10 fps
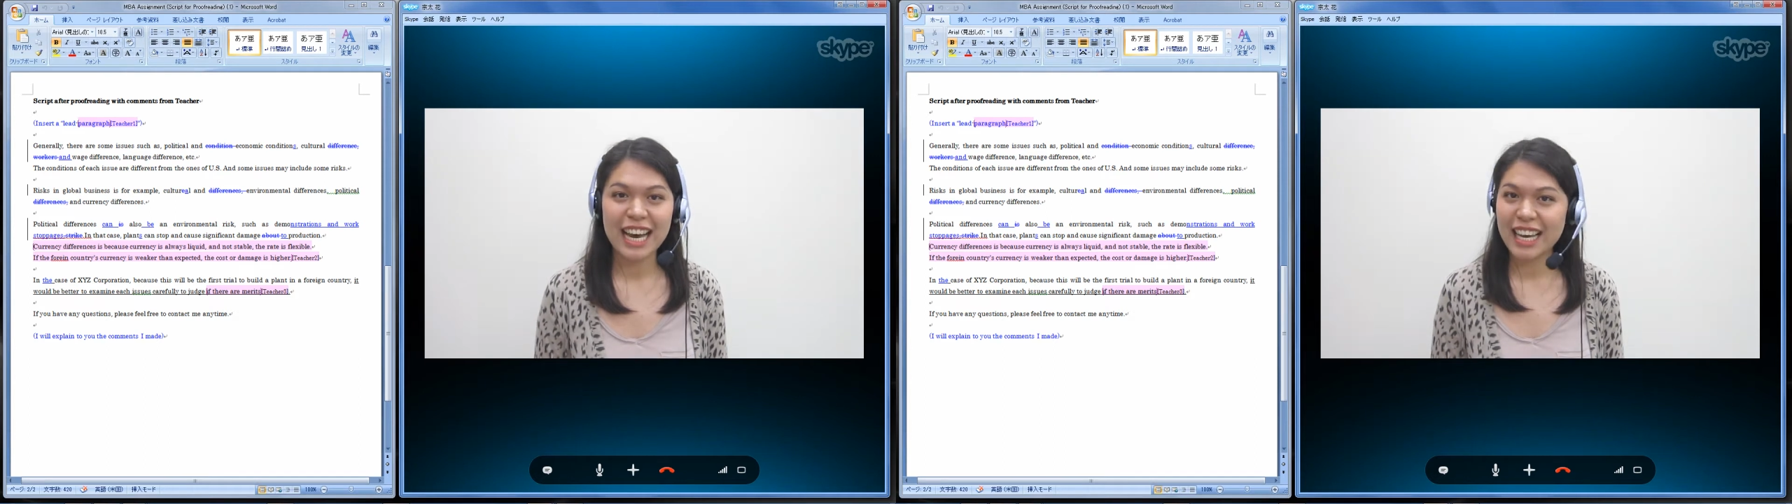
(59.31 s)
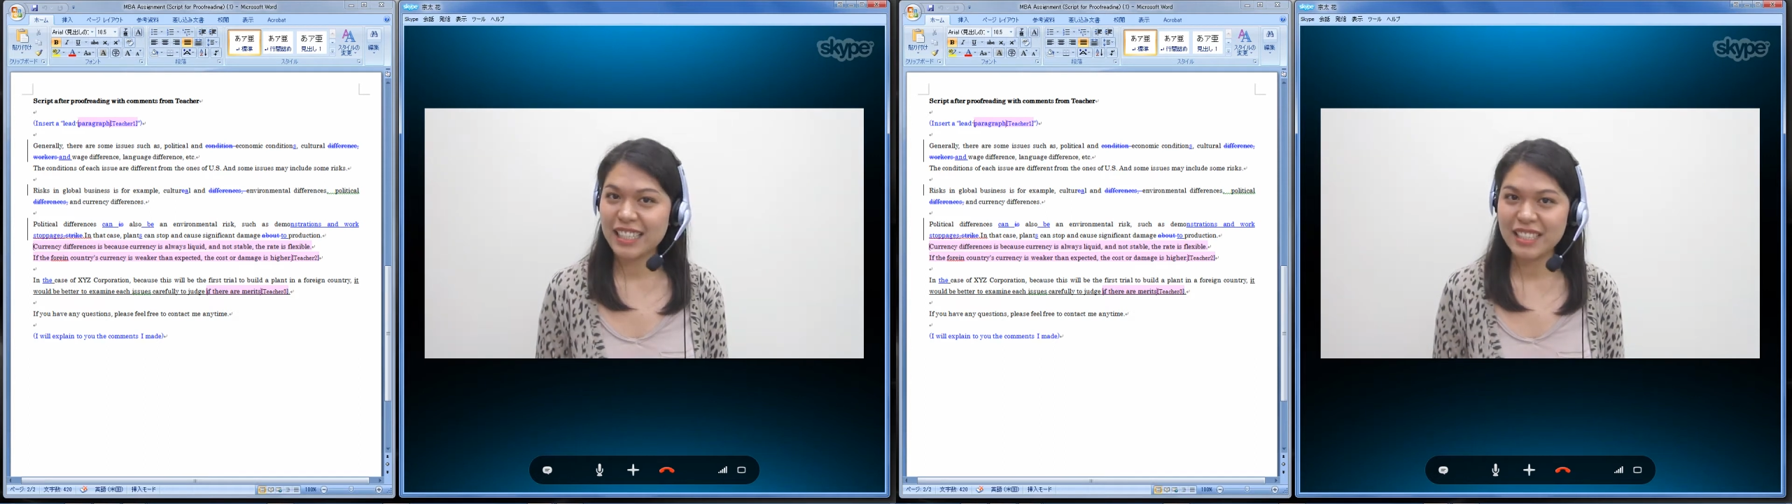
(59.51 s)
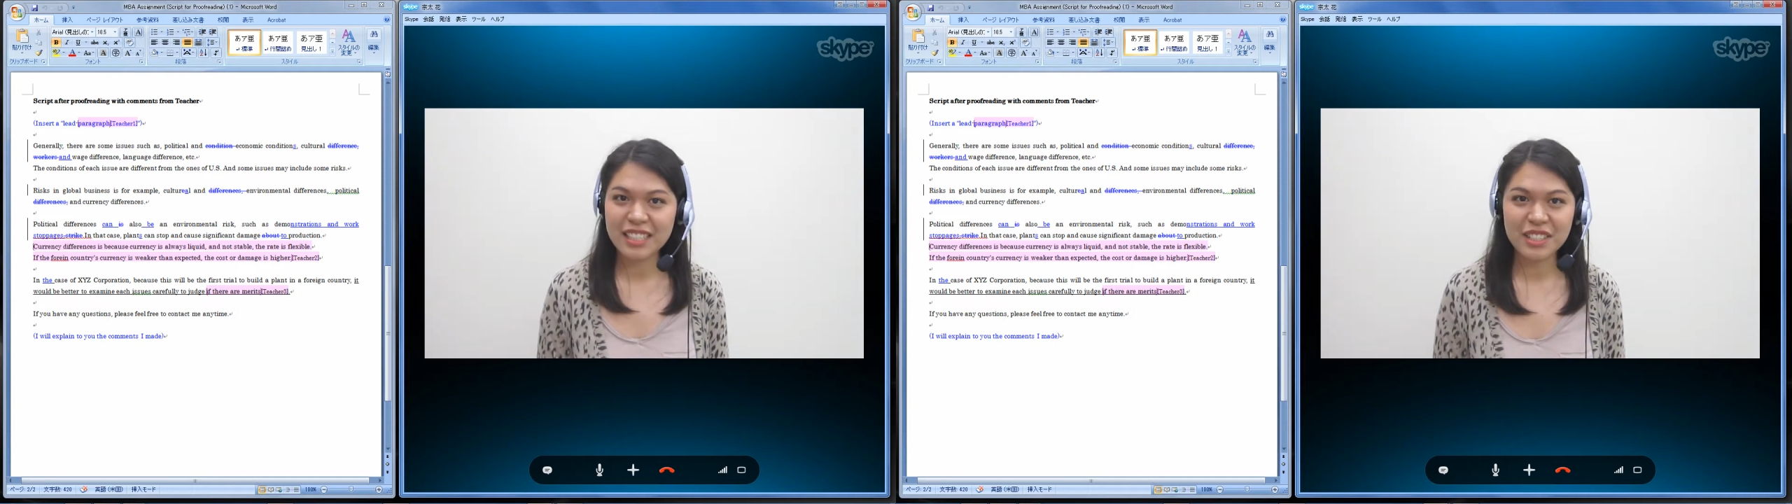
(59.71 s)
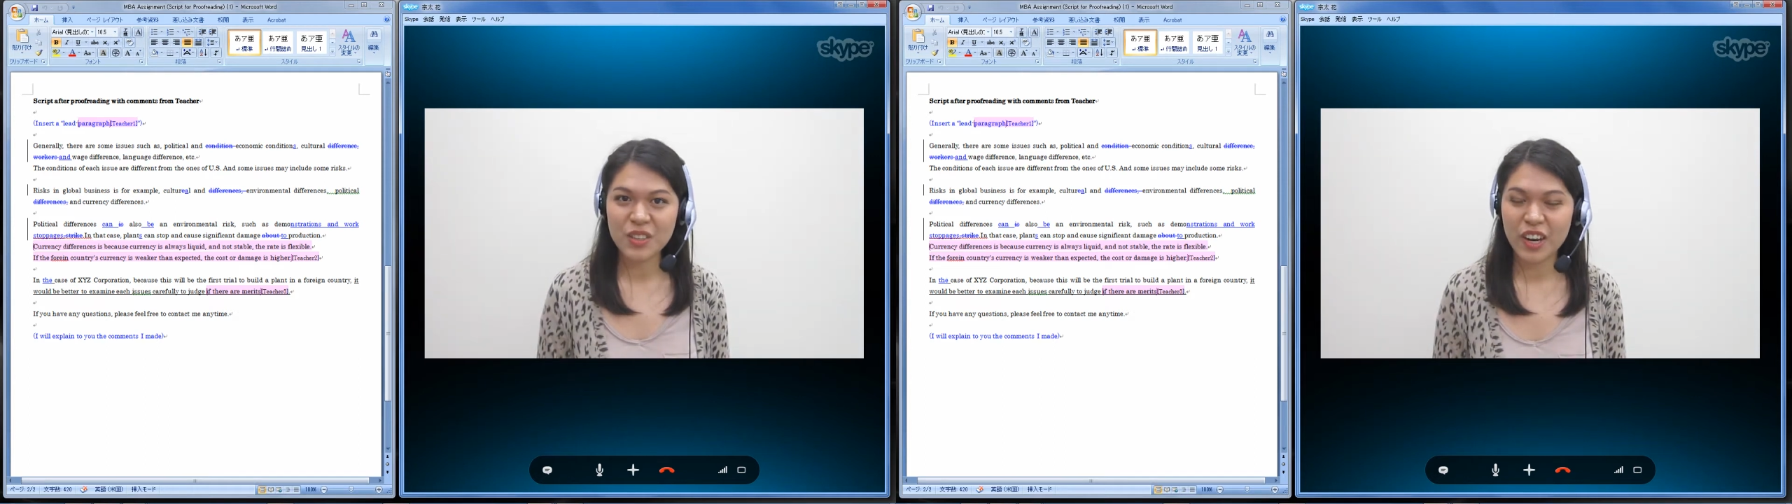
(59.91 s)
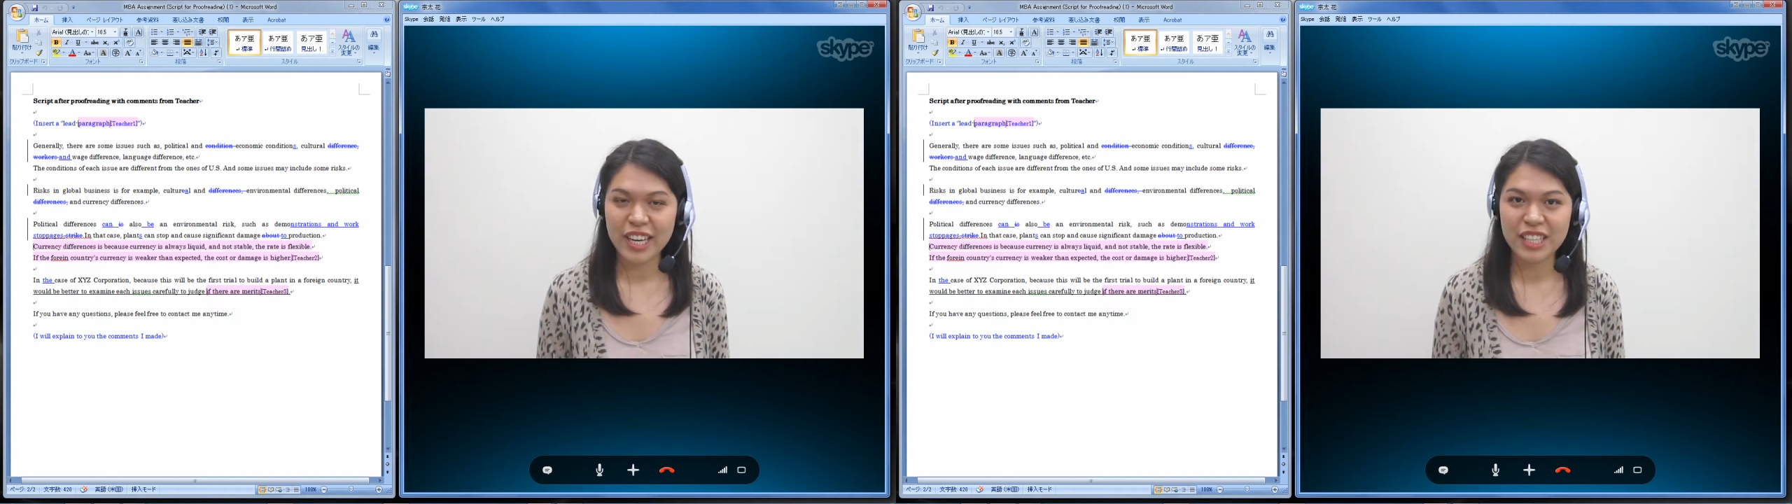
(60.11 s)
I didn't
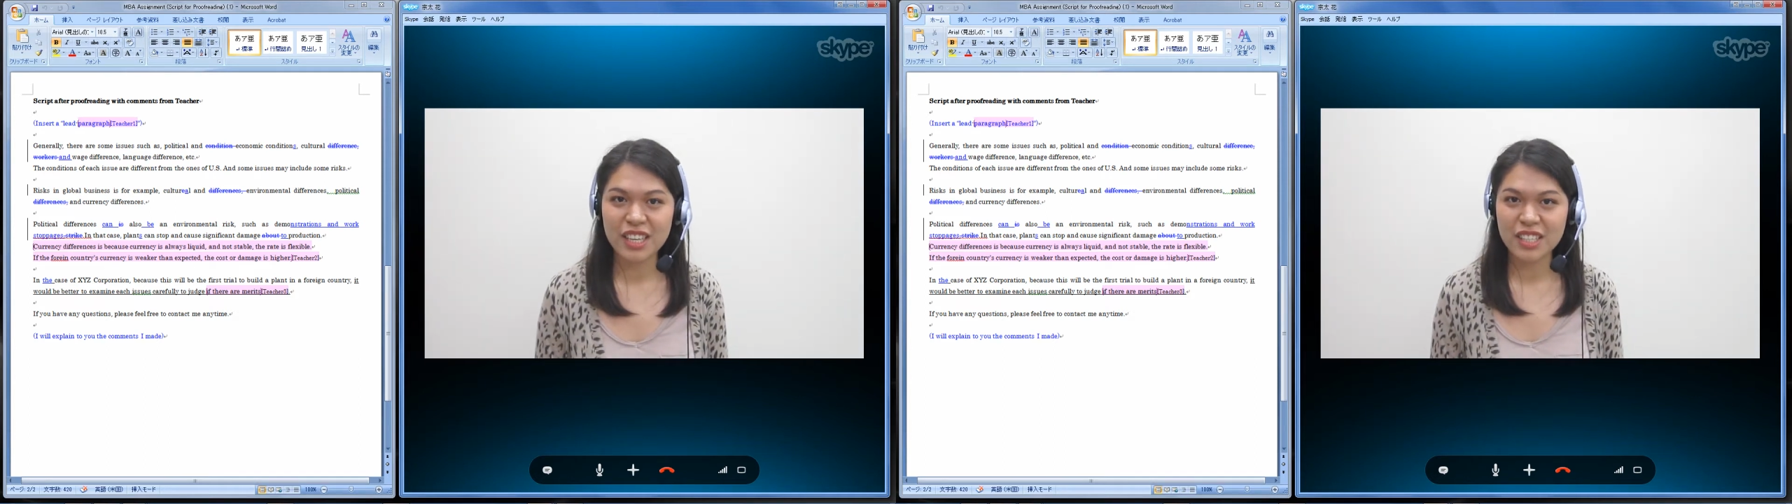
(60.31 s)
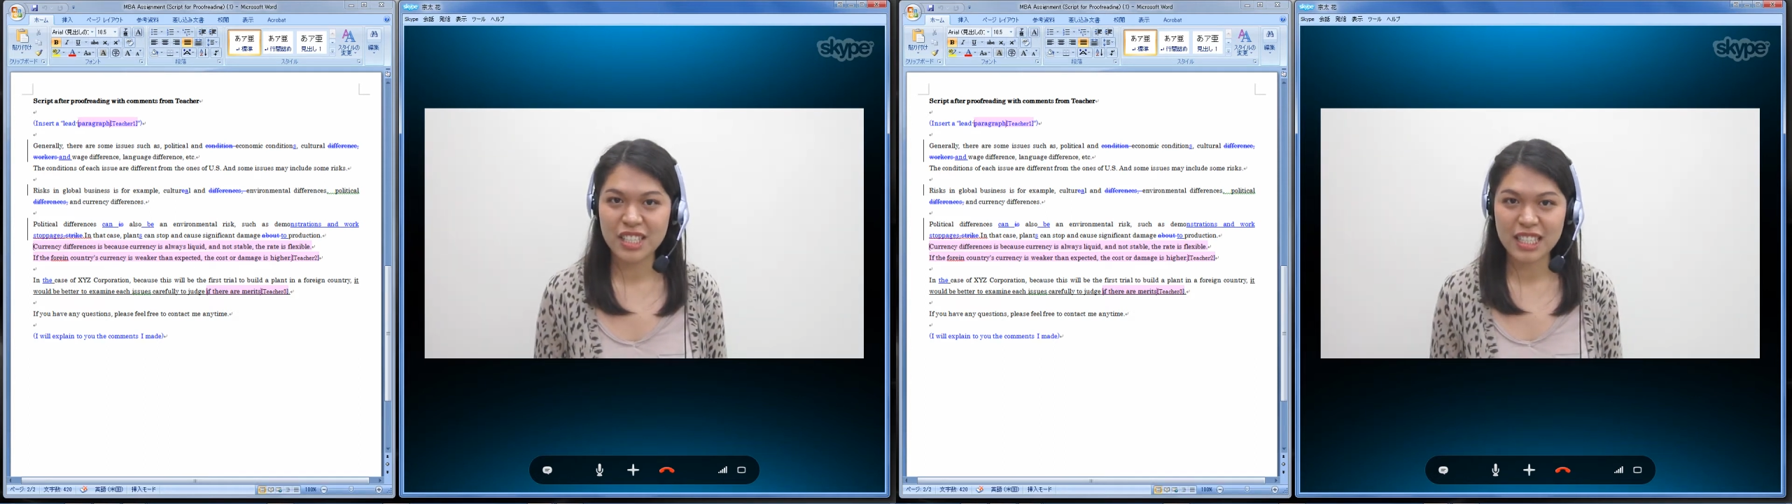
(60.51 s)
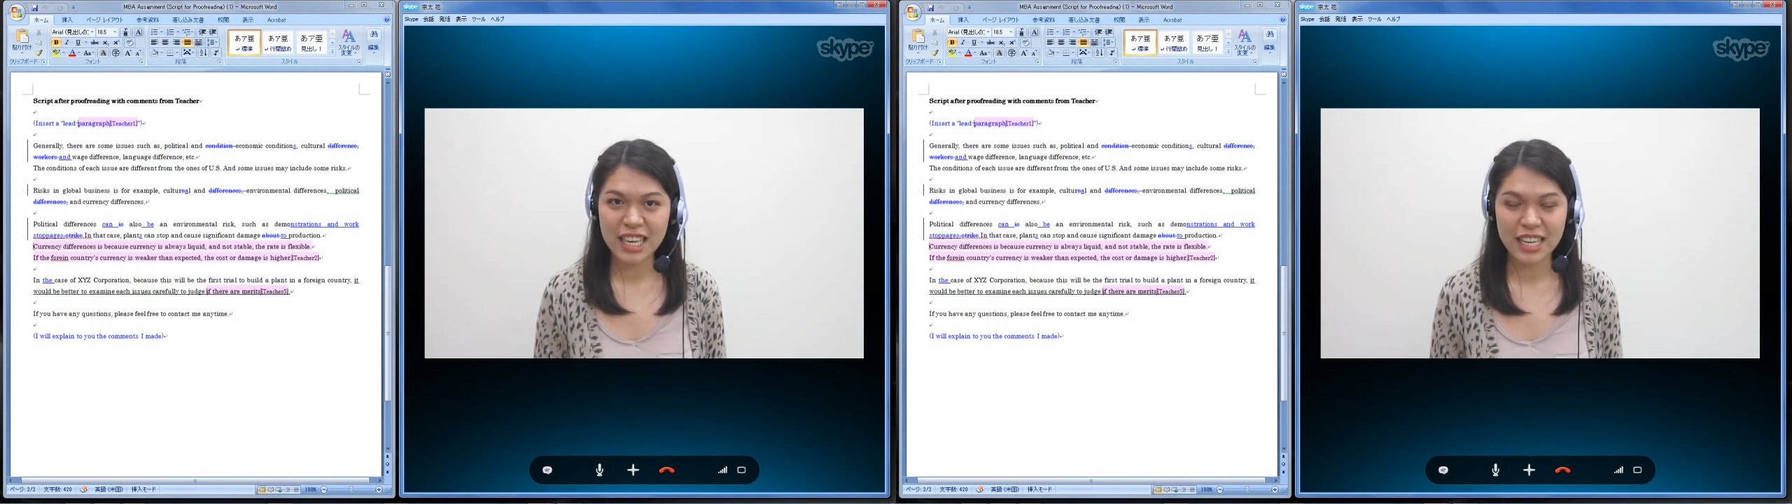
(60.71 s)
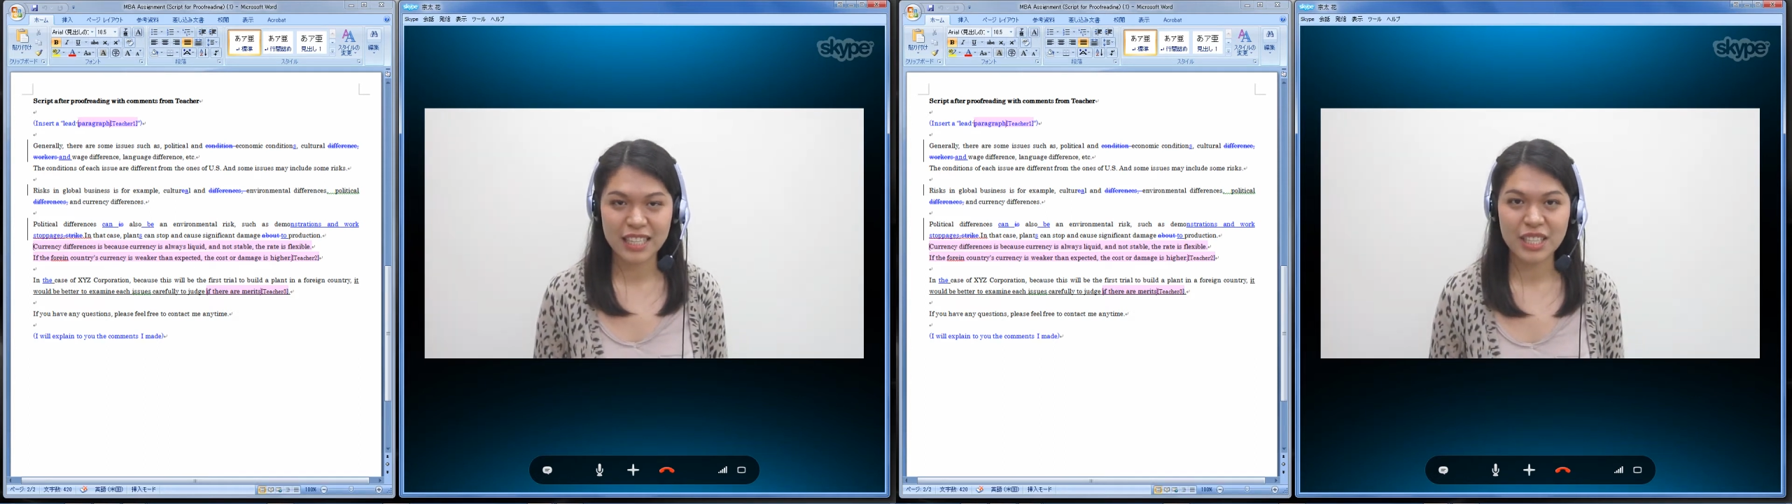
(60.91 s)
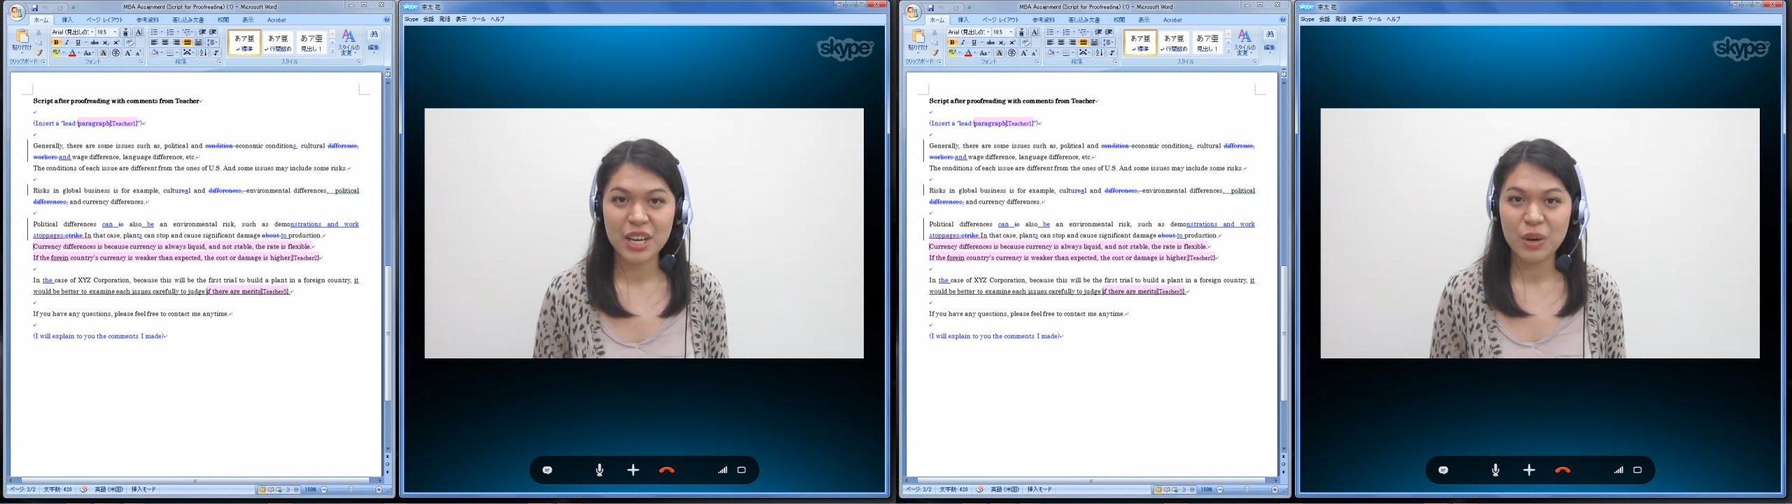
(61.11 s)
quite understand